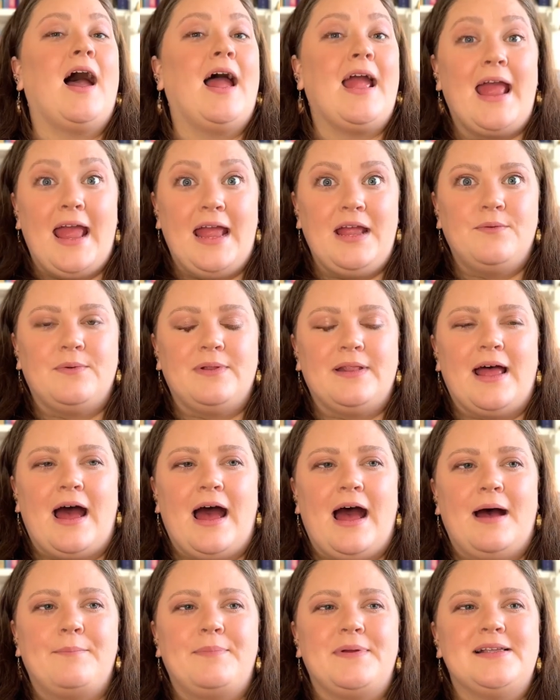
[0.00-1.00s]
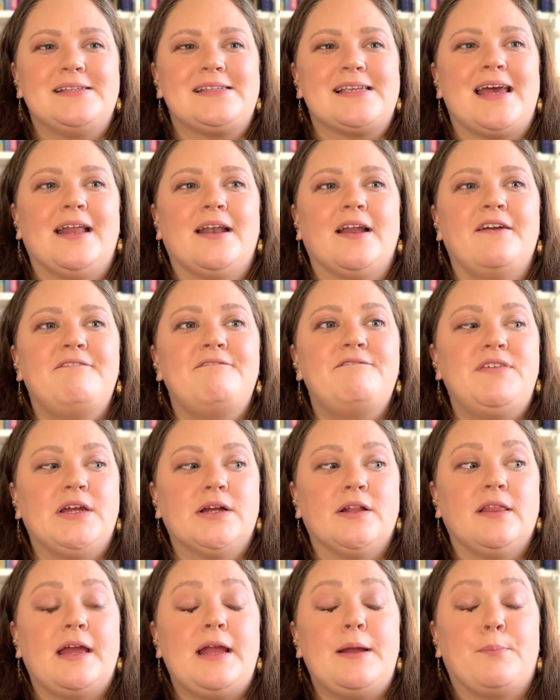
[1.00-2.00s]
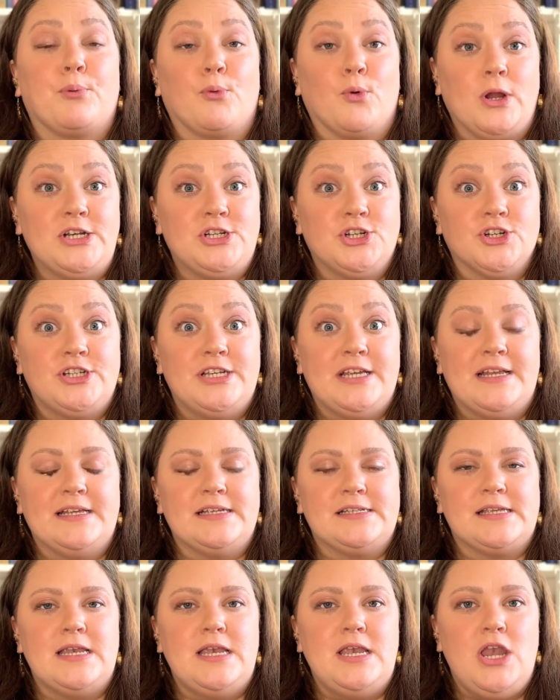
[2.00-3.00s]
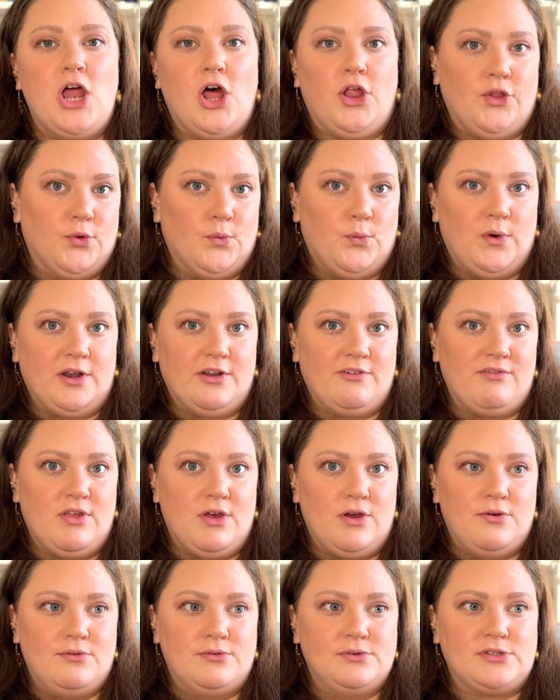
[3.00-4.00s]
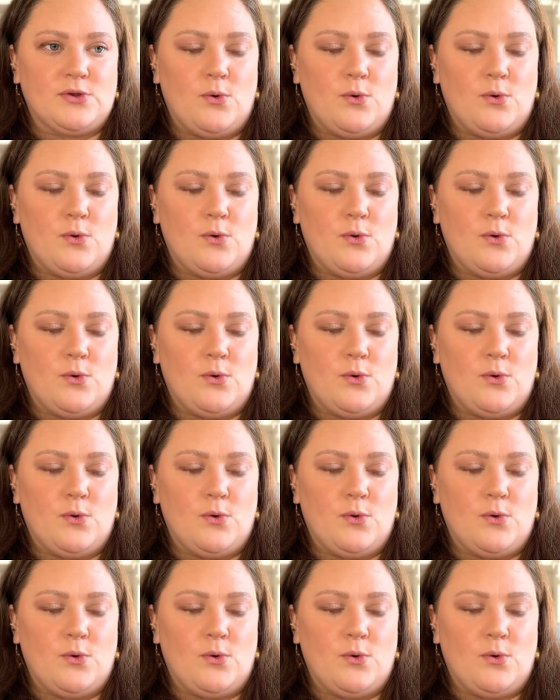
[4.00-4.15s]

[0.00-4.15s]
I hate when that happens. And I feel like Bridgerton is another one of those